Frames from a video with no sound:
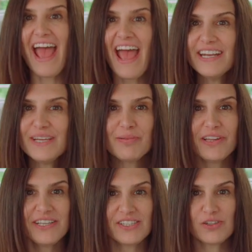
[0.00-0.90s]
any
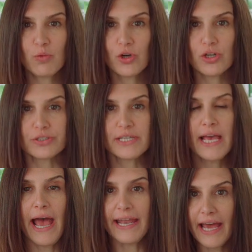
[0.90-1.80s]
place in the world
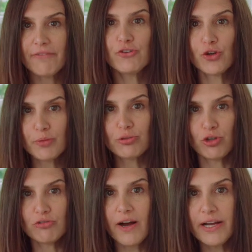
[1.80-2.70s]
and have your
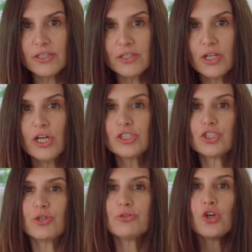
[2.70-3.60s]
profile
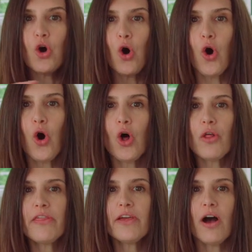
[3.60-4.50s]
shown to
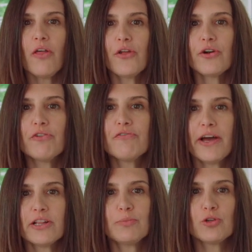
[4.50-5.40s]
all the other
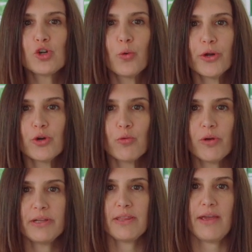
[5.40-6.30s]
available queer
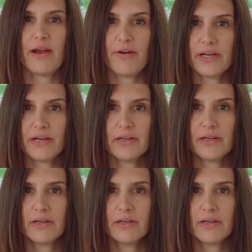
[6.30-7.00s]
women in the area.